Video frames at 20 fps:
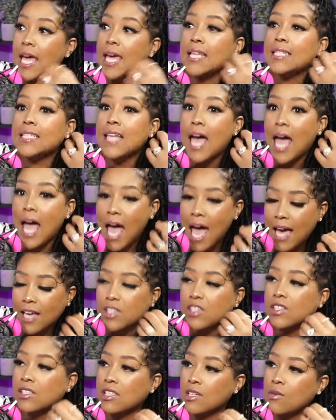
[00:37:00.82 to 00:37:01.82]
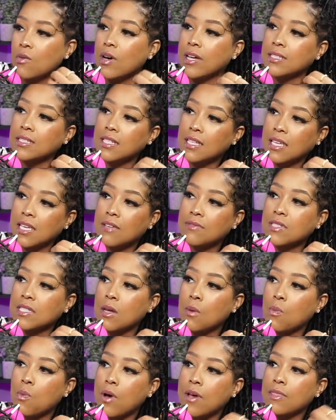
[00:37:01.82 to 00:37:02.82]
It's actually going to give
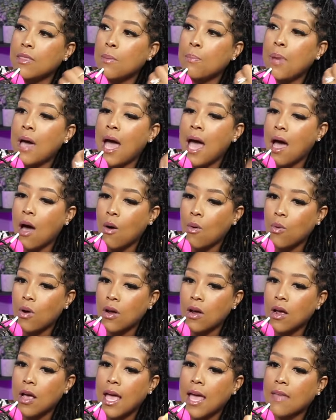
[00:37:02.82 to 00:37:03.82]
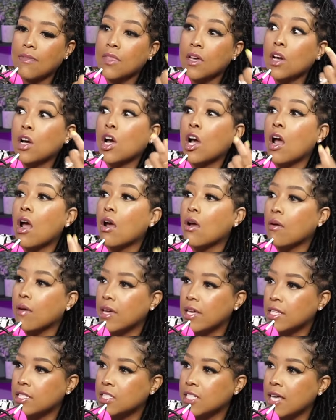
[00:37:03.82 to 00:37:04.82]
someone the power and the
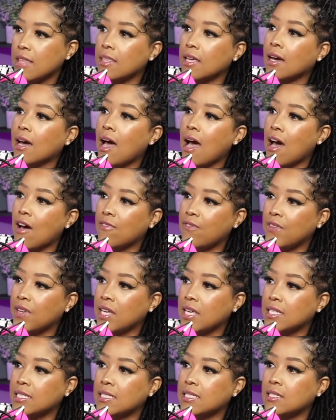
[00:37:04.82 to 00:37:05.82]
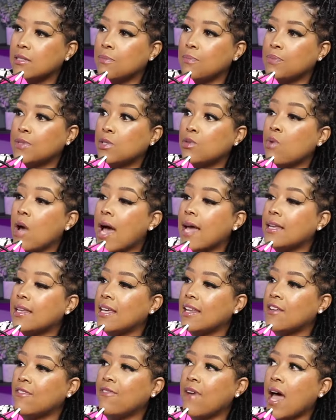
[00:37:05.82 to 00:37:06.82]
courage and the confidence to, to
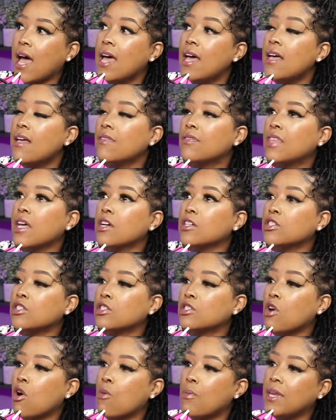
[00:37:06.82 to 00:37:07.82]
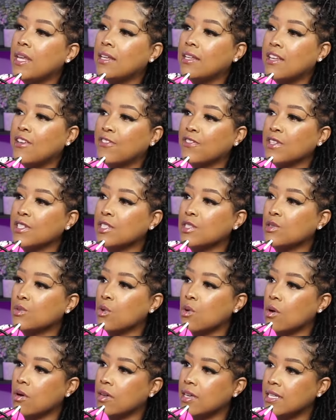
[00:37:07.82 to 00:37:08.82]
identify. There's so many different
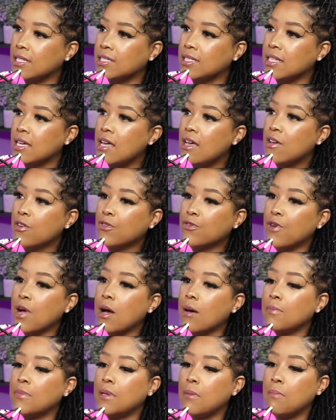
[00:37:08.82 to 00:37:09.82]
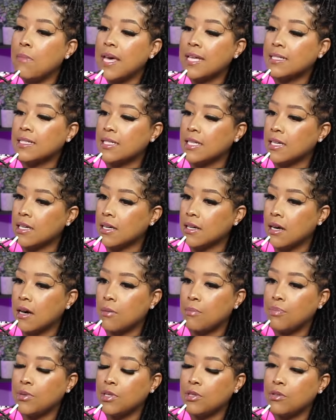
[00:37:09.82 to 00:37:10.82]
stories from domestic
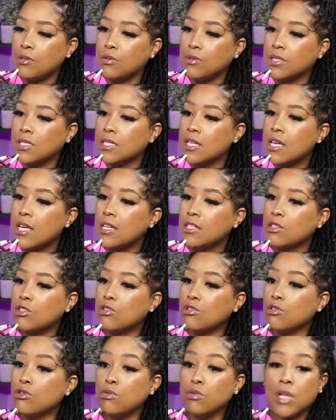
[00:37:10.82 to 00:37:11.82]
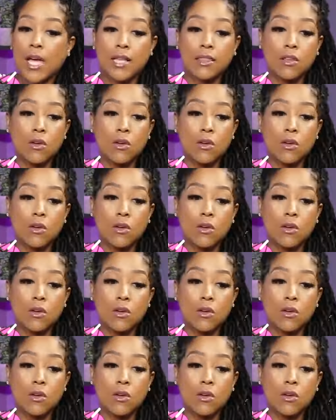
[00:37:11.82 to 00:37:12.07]
abuse to like